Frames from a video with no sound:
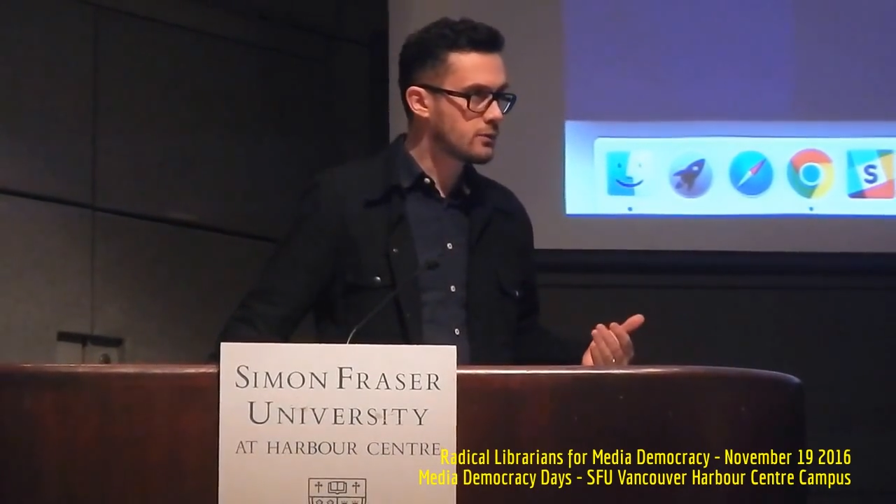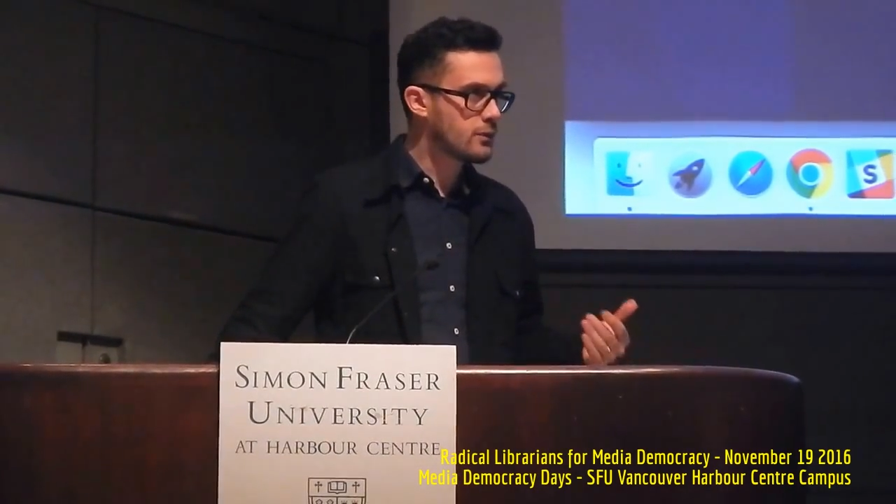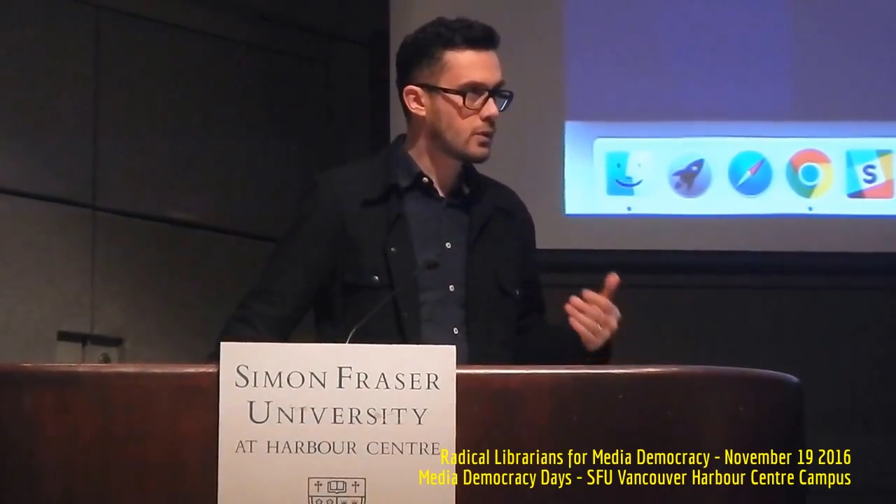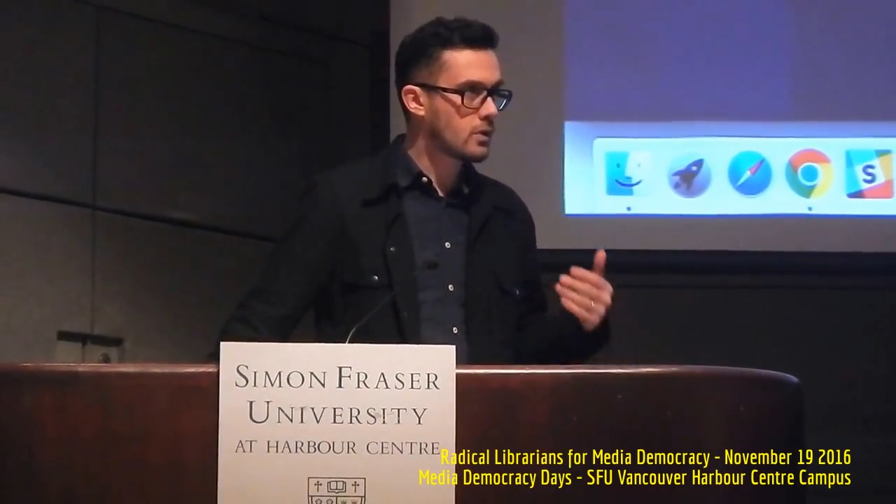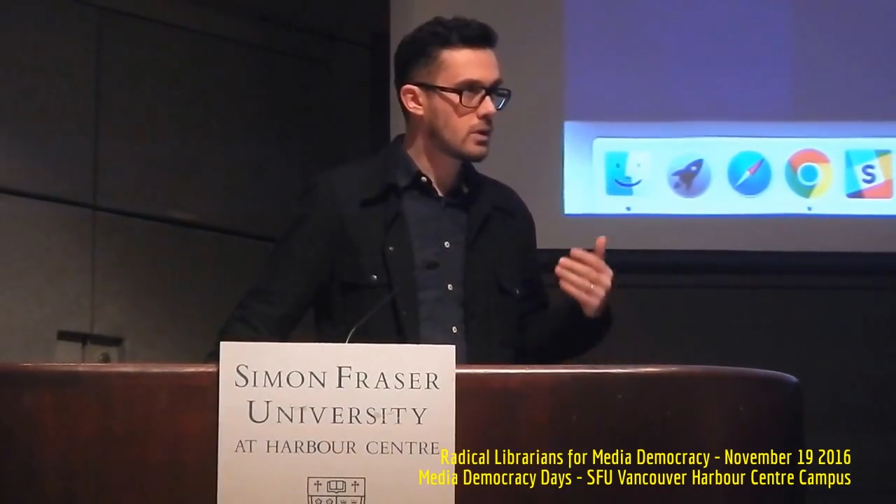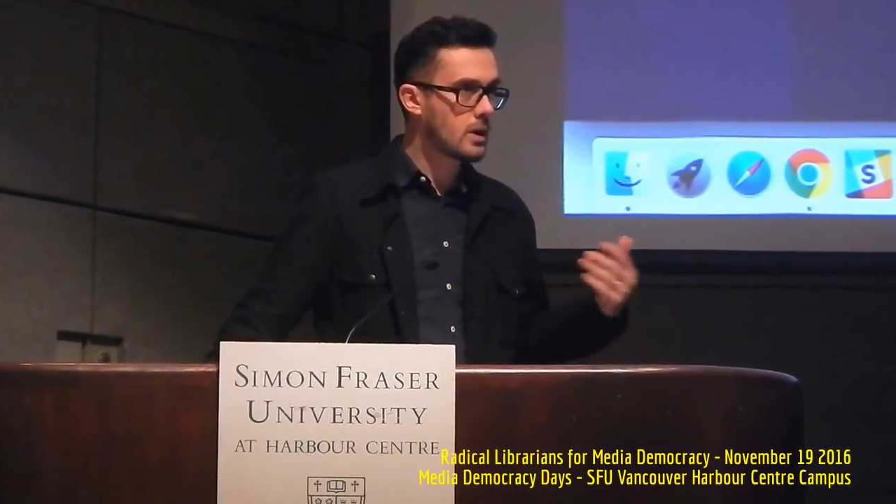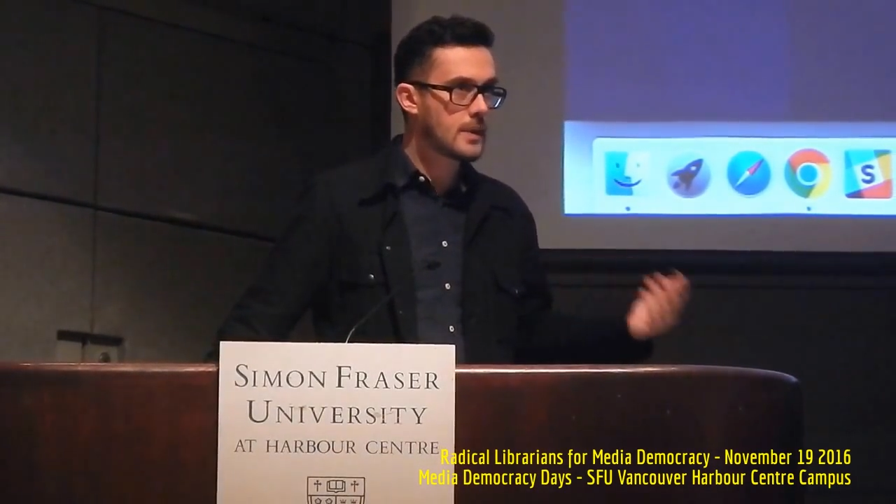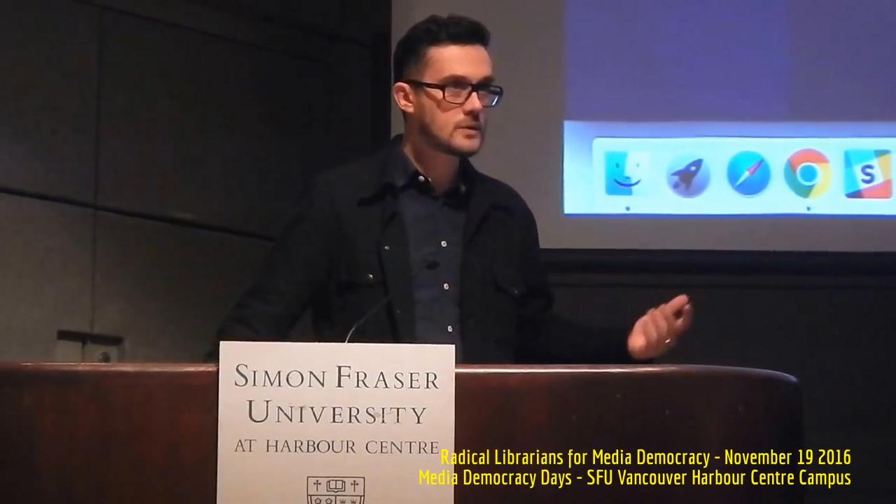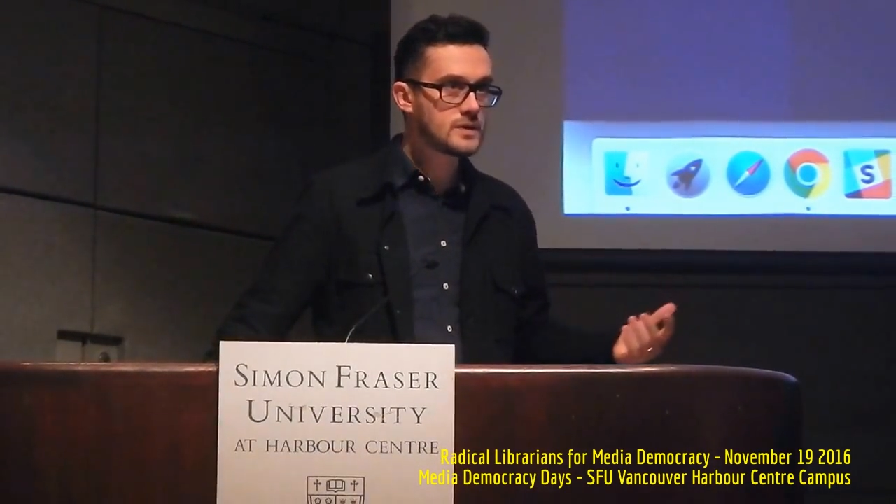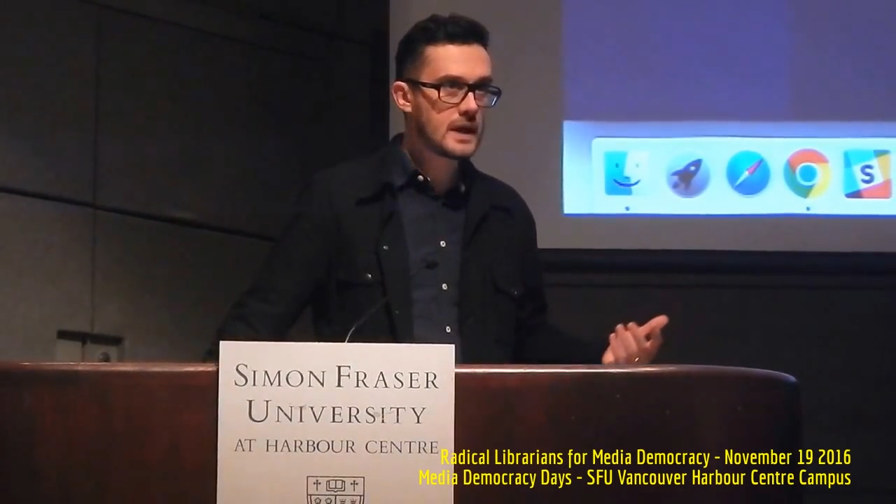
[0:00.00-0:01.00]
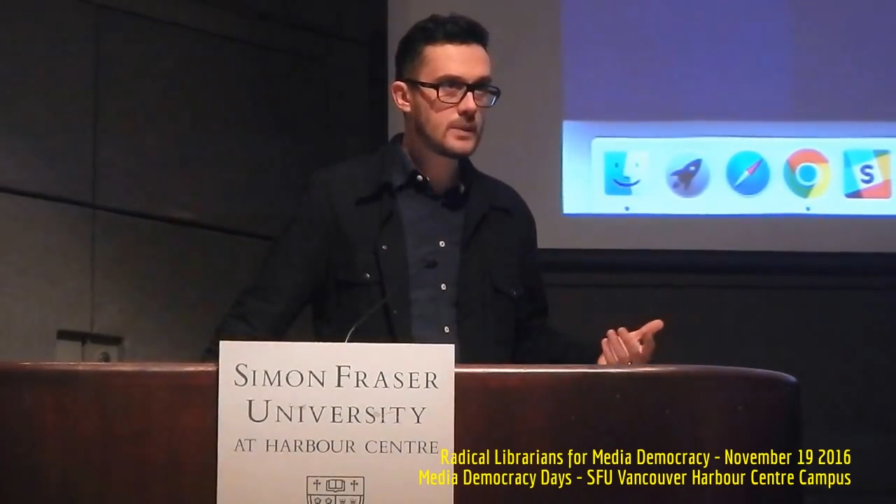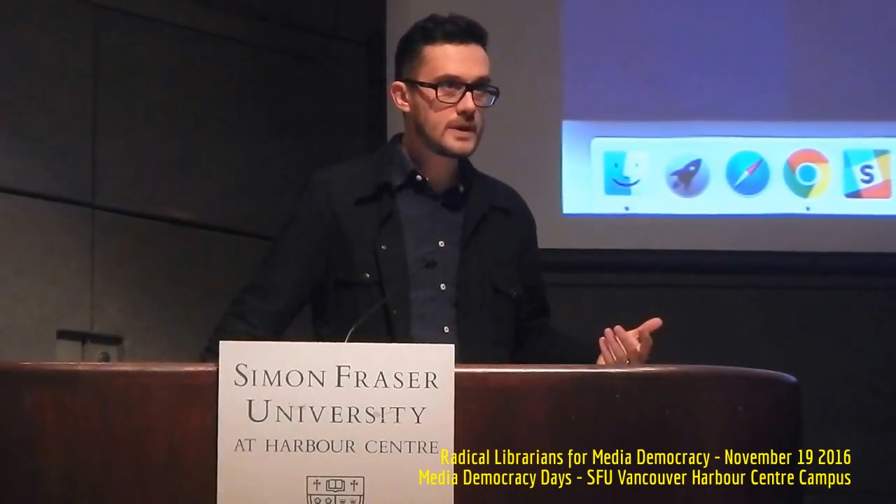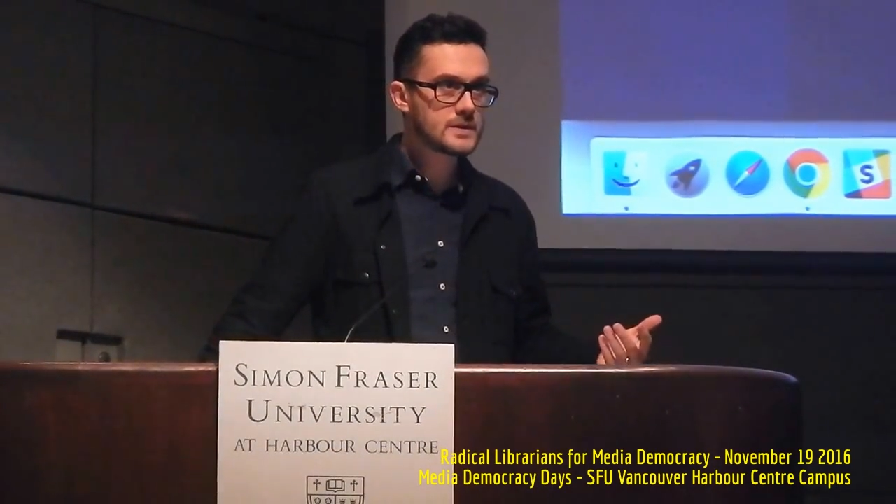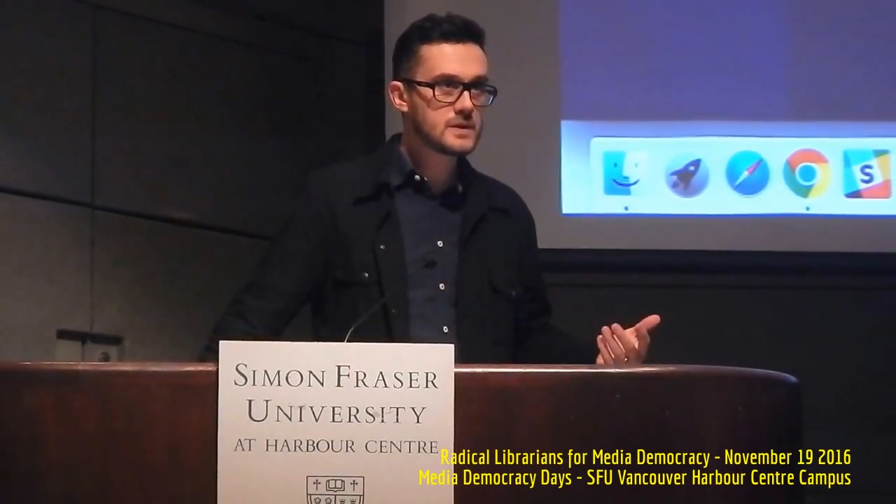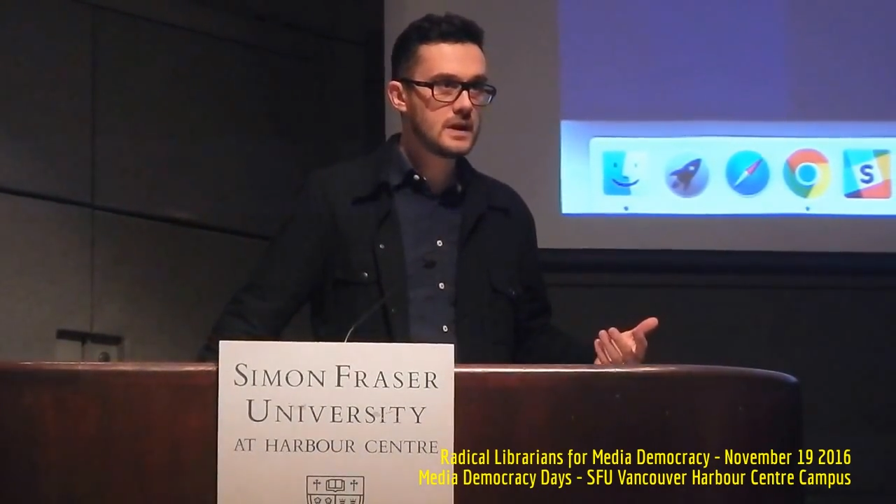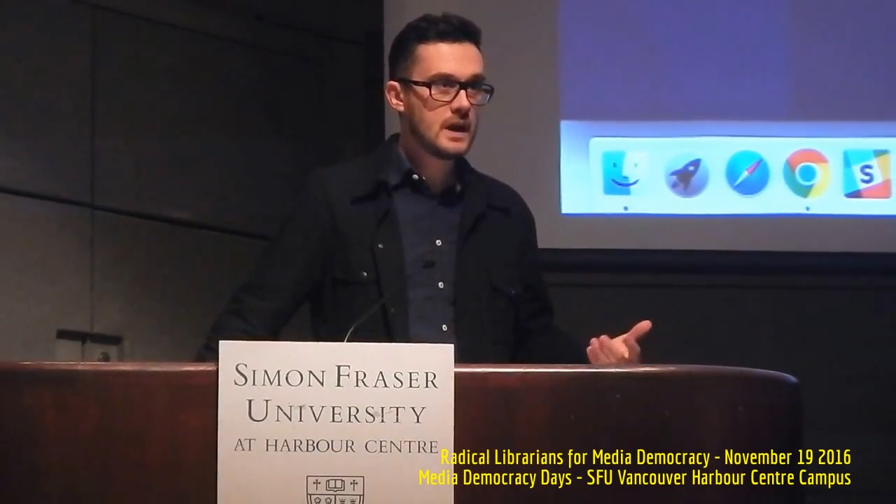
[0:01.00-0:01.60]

for about 10 minutes,